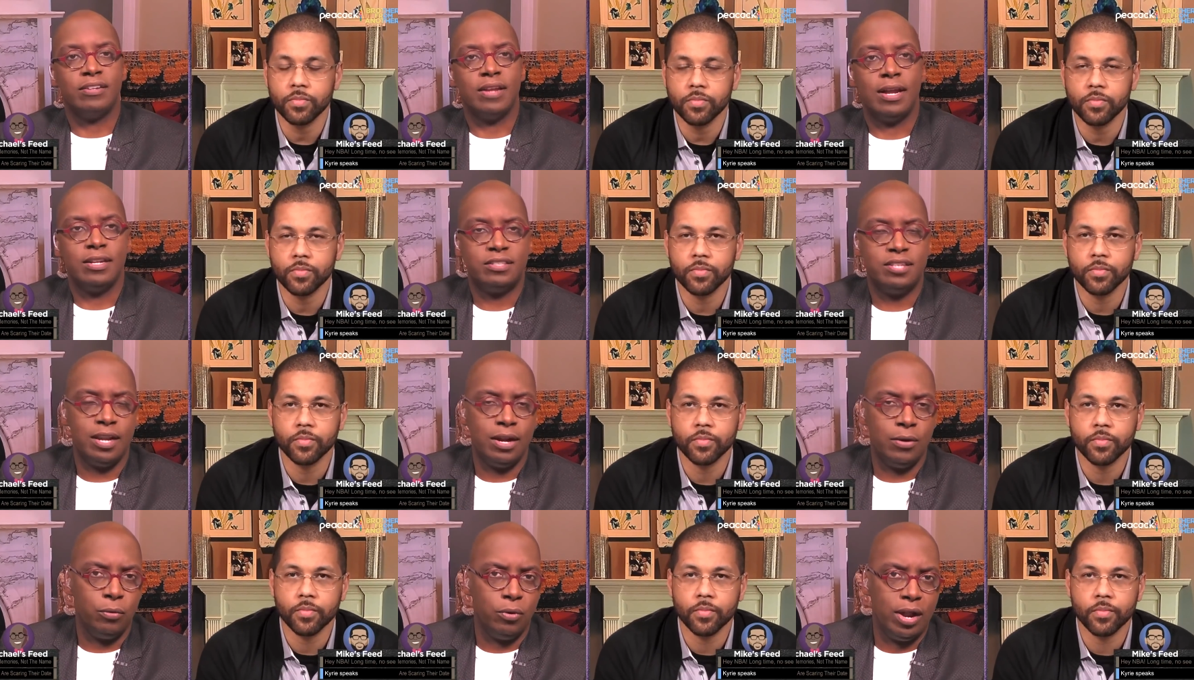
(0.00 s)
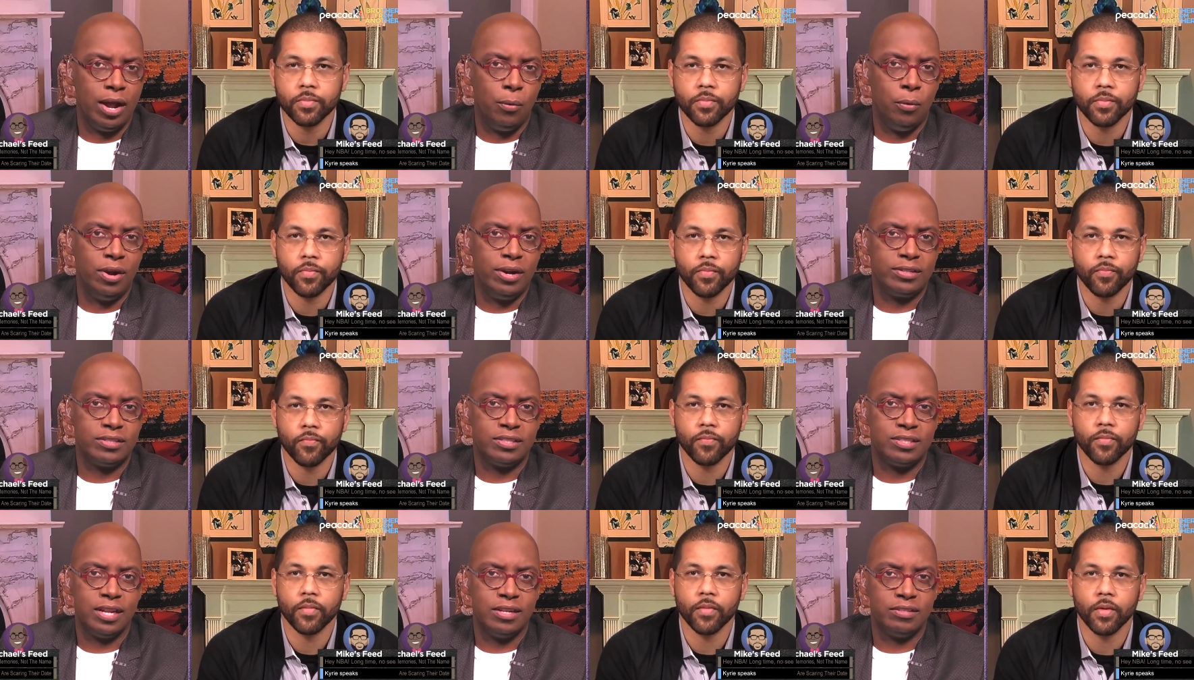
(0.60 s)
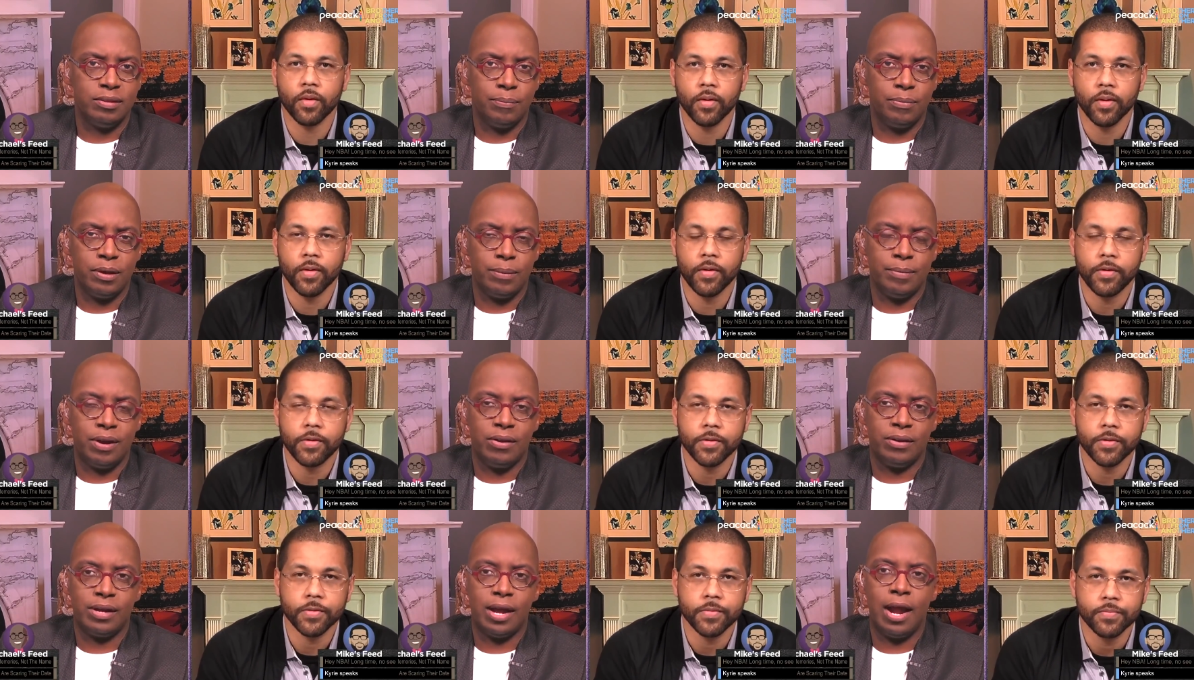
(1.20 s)
Speaker 1: I said I wanted to say something
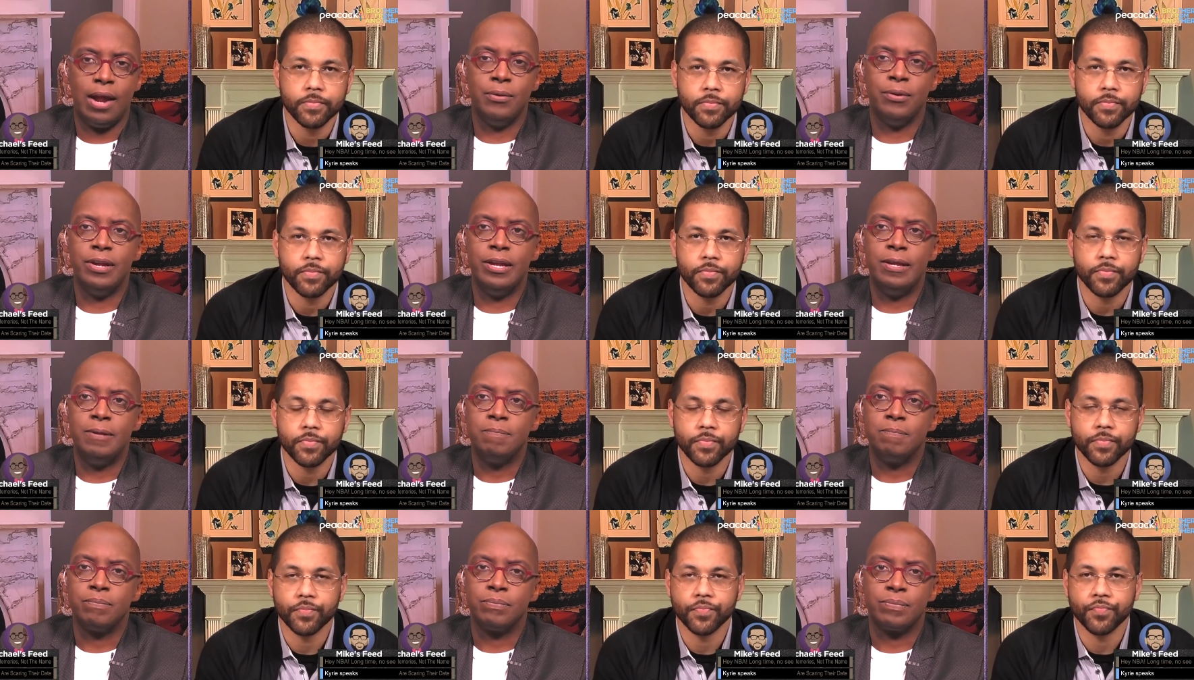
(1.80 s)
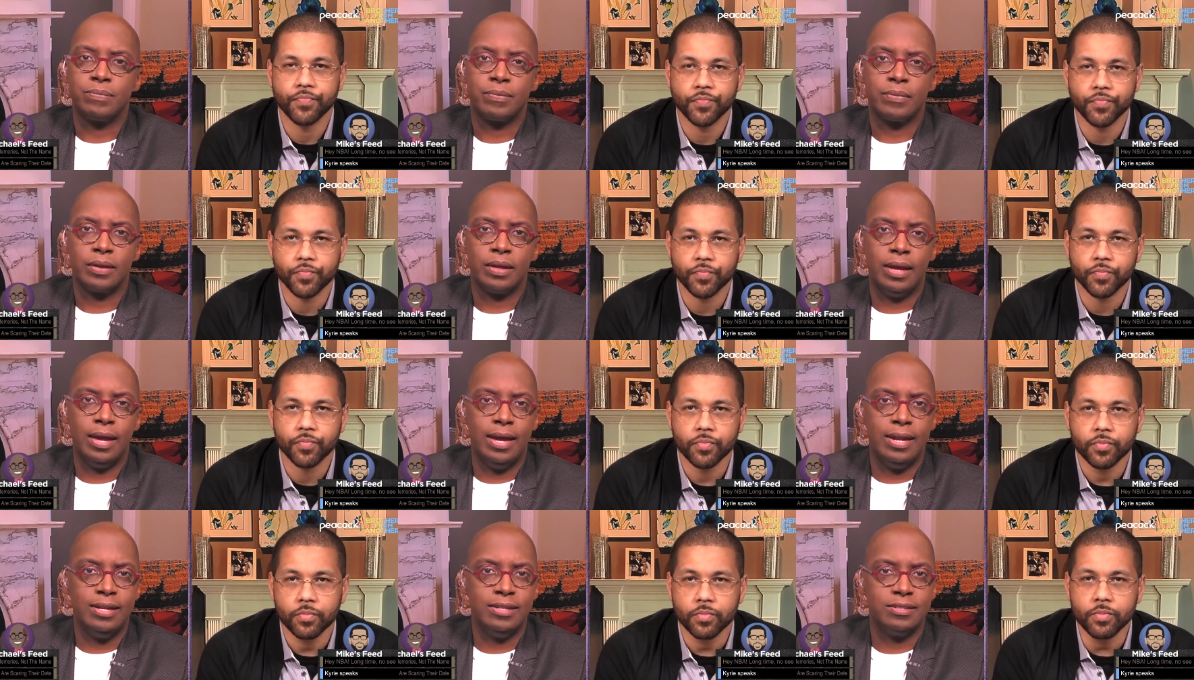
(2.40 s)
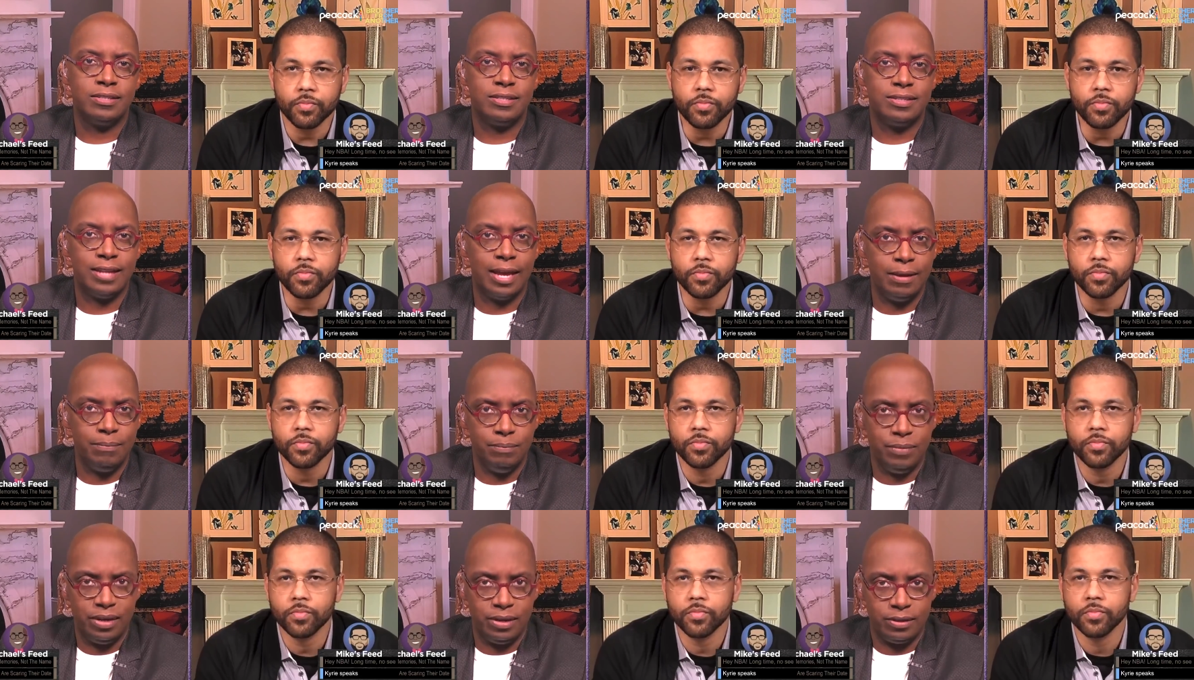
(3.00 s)
about Kyrie and his
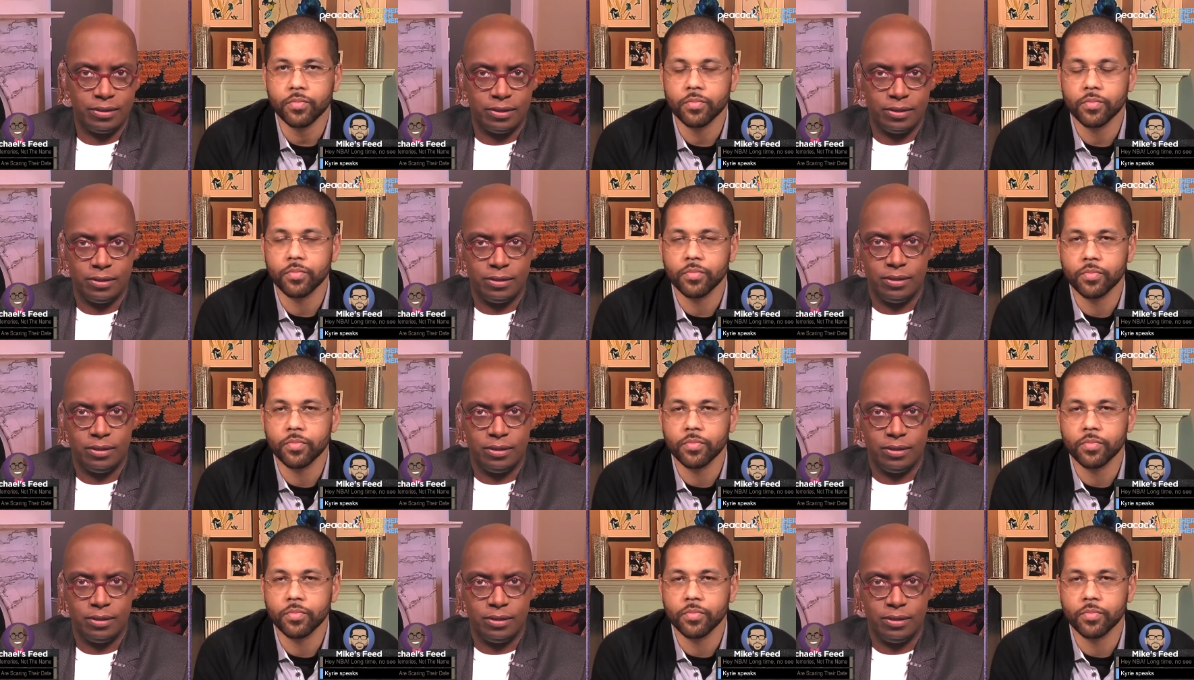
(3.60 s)
statement